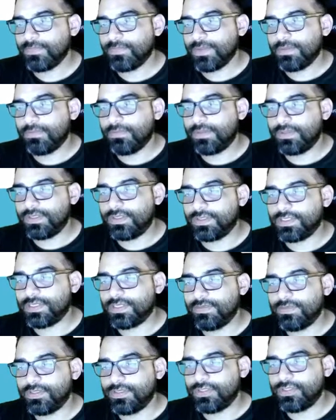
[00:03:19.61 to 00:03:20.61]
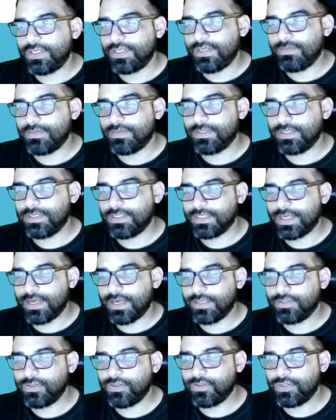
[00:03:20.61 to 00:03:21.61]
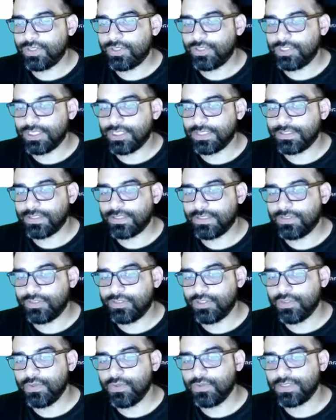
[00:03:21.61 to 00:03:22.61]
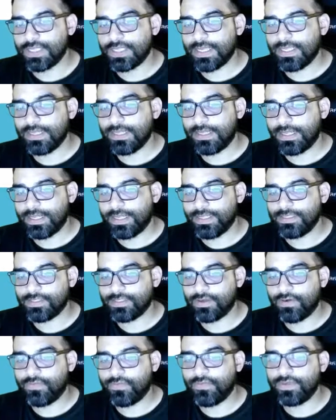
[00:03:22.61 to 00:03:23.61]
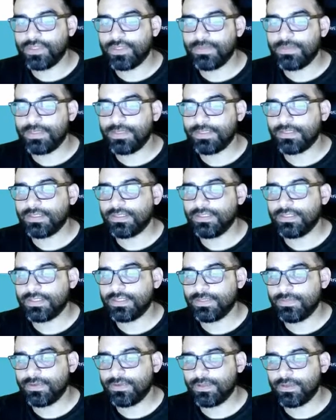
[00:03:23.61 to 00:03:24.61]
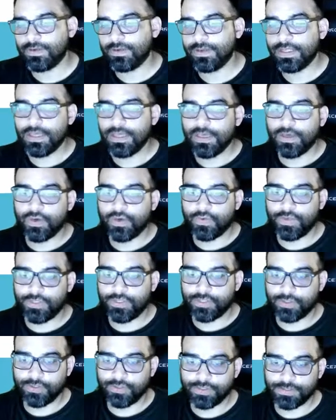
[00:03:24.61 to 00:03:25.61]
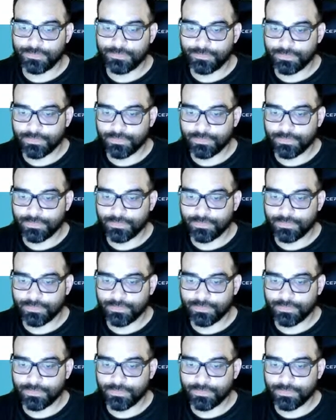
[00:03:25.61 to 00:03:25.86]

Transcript: but this image seems designed to suggest that Jews and lice are fundamentally similar creatures,